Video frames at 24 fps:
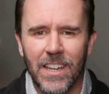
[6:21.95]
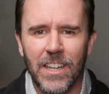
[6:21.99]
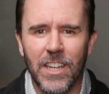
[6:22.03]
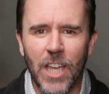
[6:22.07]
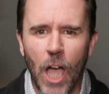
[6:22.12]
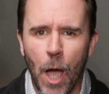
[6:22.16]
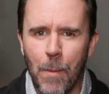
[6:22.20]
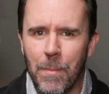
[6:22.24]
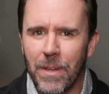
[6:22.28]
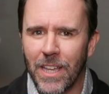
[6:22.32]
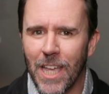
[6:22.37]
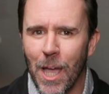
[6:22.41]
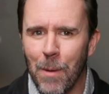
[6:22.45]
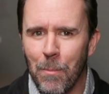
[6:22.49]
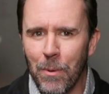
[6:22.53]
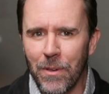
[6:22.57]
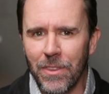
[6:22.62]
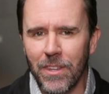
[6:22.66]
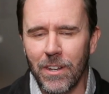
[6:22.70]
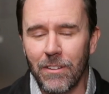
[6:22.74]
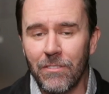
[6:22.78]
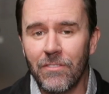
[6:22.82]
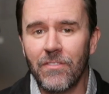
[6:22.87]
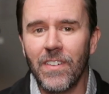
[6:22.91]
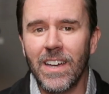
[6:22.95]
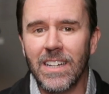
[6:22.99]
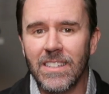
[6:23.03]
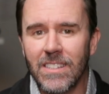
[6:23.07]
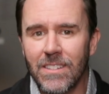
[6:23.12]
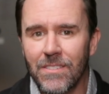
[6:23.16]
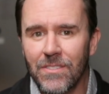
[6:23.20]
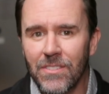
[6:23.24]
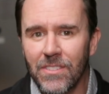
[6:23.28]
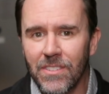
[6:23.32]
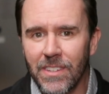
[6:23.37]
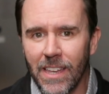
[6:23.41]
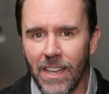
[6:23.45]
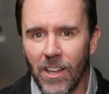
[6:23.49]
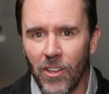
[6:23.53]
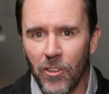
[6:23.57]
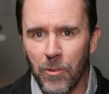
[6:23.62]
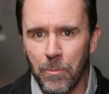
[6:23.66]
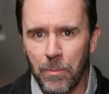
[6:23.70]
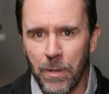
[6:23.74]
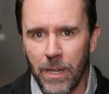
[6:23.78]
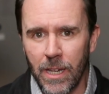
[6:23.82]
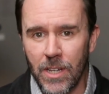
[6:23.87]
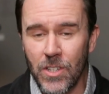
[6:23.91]
Coming up with an effective
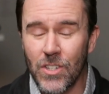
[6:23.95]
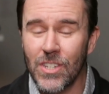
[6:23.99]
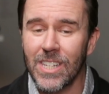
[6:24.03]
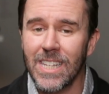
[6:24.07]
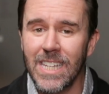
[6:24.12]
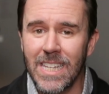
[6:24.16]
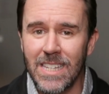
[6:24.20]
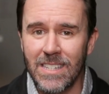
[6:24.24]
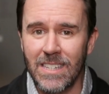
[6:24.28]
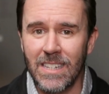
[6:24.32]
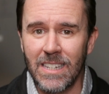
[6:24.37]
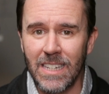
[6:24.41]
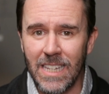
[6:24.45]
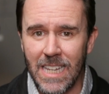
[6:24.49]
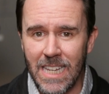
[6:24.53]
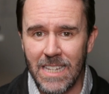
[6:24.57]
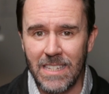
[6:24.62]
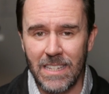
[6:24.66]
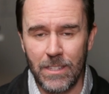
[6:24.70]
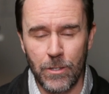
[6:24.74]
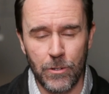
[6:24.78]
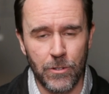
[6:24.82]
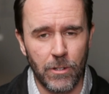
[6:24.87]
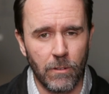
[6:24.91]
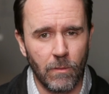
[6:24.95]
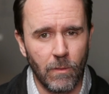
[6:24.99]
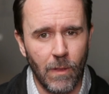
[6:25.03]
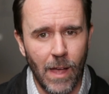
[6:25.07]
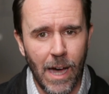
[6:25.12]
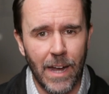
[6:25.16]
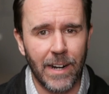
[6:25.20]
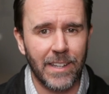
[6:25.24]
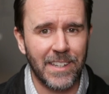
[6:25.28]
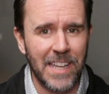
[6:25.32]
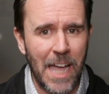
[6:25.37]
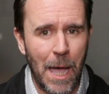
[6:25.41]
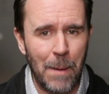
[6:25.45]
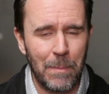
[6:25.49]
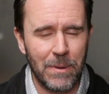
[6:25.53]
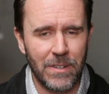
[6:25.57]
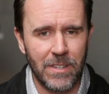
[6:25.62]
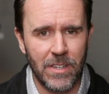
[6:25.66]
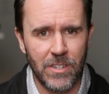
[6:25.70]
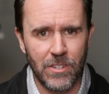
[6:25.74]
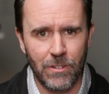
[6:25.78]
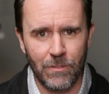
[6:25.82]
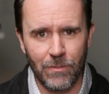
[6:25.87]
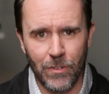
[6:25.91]
sales pitch isn't easy. There's a lot of
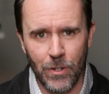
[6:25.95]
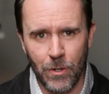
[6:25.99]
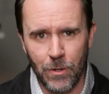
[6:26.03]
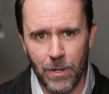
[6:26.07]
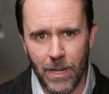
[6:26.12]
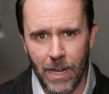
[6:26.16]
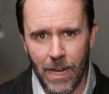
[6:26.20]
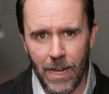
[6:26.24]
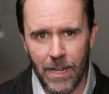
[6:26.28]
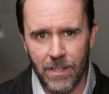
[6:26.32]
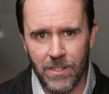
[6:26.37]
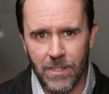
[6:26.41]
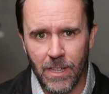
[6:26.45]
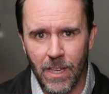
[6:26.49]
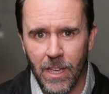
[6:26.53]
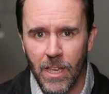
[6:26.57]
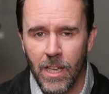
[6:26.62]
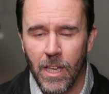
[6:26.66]
competition for you guys.